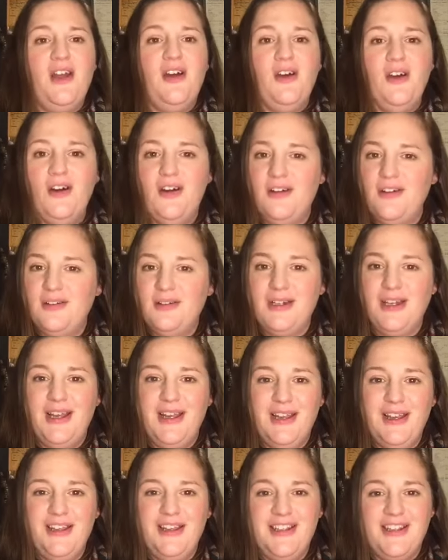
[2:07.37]
oh,
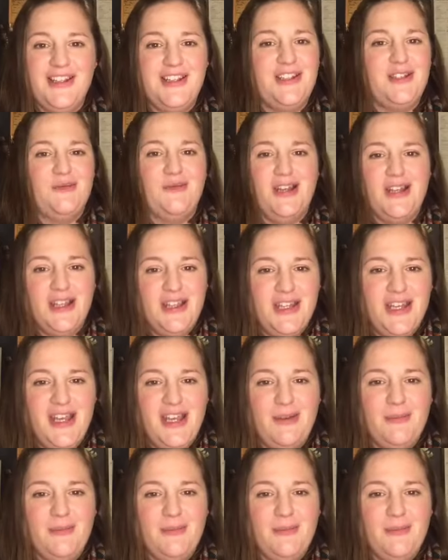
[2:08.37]
like is this the right thing?